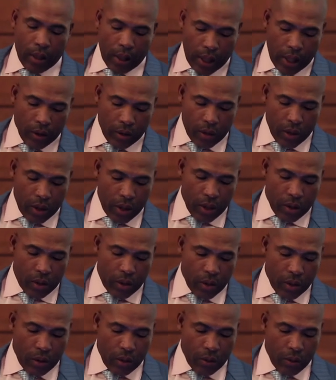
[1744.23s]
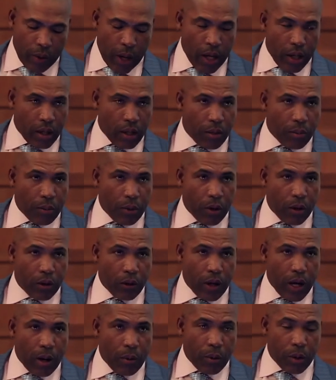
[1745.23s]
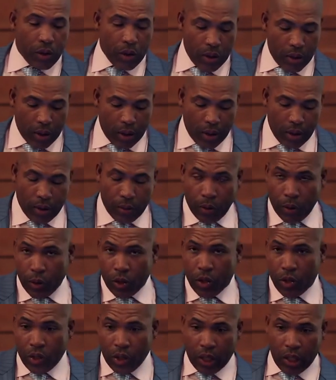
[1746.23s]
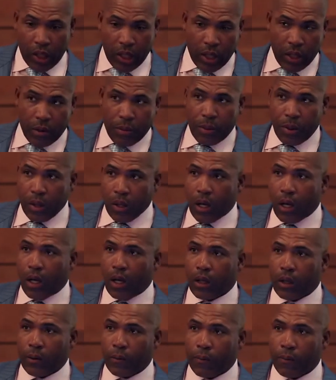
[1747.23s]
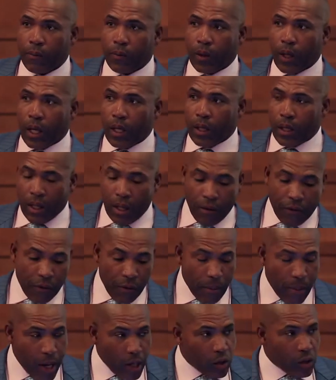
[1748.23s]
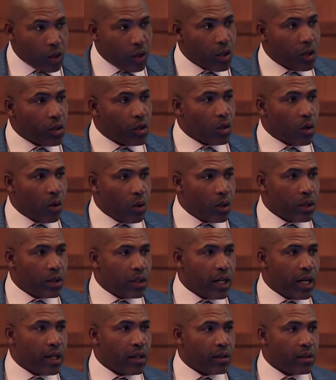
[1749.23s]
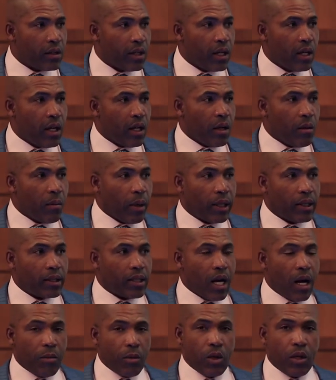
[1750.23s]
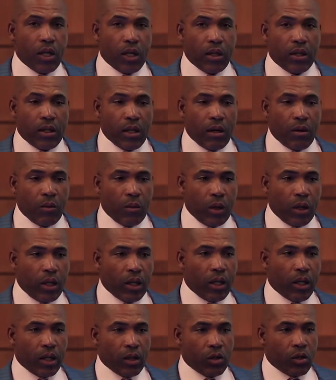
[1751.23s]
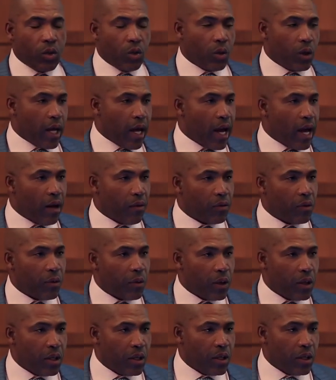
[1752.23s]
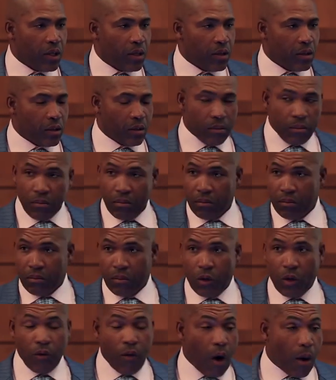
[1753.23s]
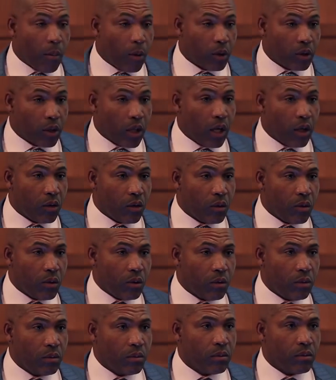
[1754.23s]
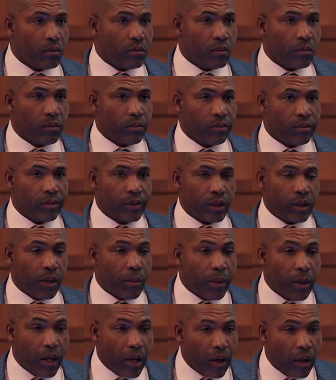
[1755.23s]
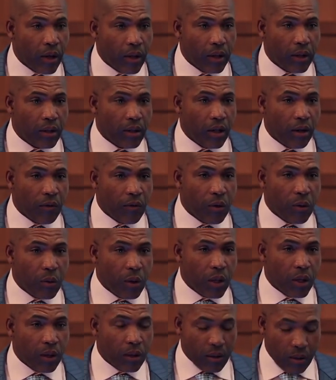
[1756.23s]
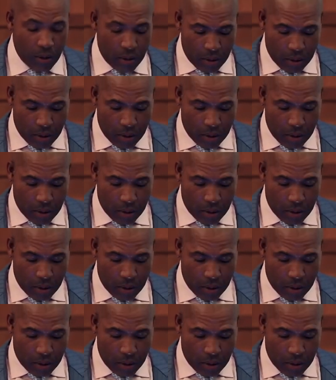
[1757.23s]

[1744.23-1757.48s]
entered into Radiant program, which is, which is a year beyond, and the information is so intense, by the time you get done with it in two and a half, three years, you've almost gone through seminary, if you will.